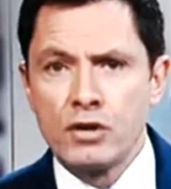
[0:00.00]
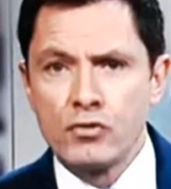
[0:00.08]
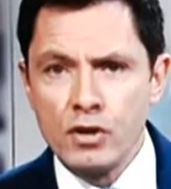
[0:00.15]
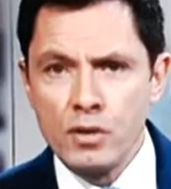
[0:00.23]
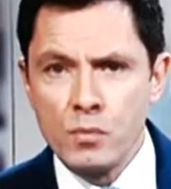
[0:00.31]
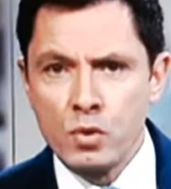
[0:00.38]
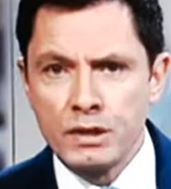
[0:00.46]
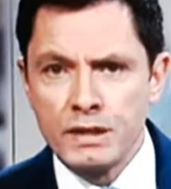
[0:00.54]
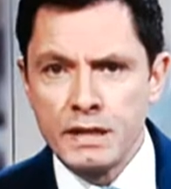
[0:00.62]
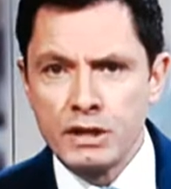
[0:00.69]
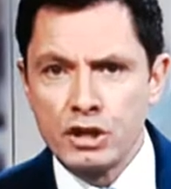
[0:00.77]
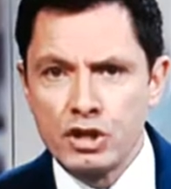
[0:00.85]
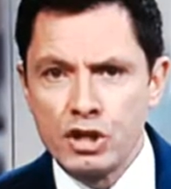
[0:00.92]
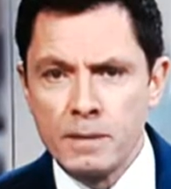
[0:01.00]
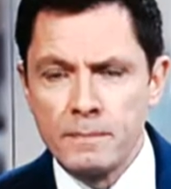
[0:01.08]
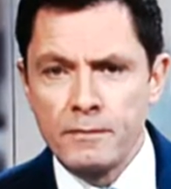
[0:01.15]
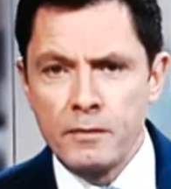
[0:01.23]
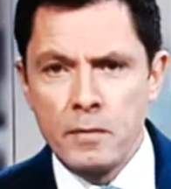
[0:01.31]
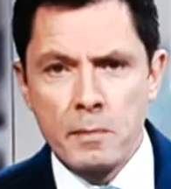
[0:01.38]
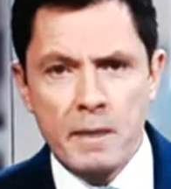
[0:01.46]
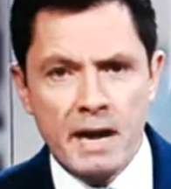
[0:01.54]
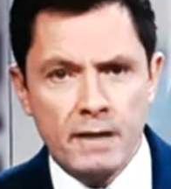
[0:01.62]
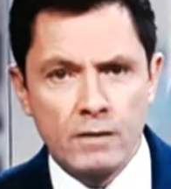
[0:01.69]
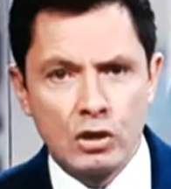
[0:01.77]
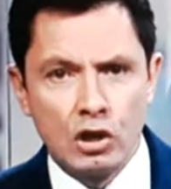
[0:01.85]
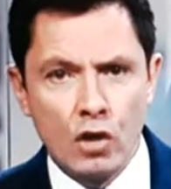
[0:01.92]
Police say a group were seen to
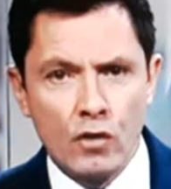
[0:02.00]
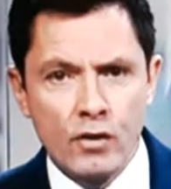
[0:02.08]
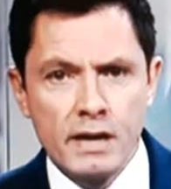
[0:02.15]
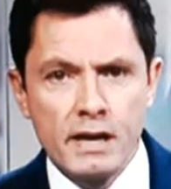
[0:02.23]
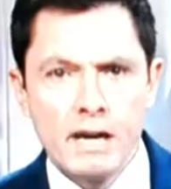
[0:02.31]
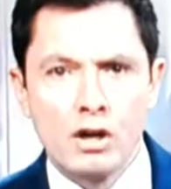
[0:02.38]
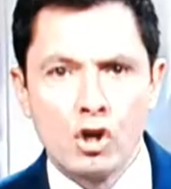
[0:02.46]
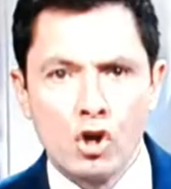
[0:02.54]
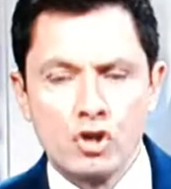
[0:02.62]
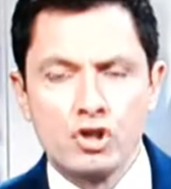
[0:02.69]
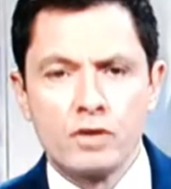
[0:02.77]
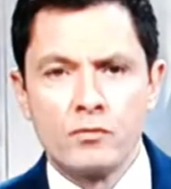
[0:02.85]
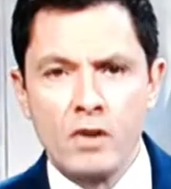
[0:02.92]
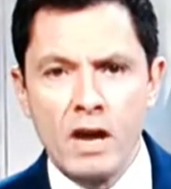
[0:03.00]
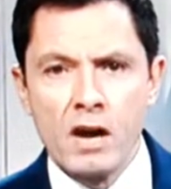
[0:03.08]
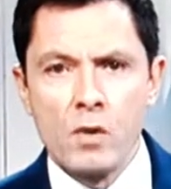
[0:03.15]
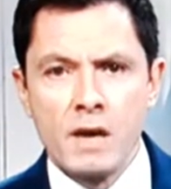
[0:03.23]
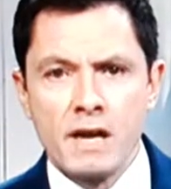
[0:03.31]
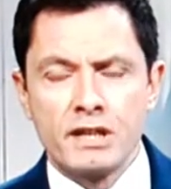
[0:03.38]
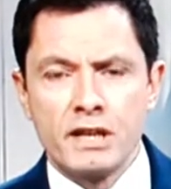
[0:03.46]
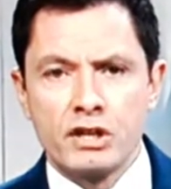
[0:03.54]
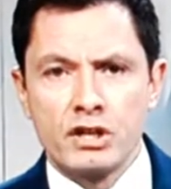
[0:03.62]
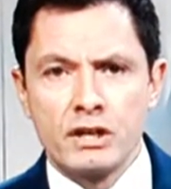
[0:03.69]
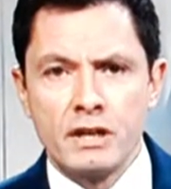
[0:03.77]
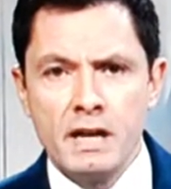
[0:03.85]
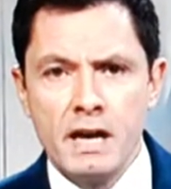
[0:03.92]
jump from the back of a lorry near Cosham railway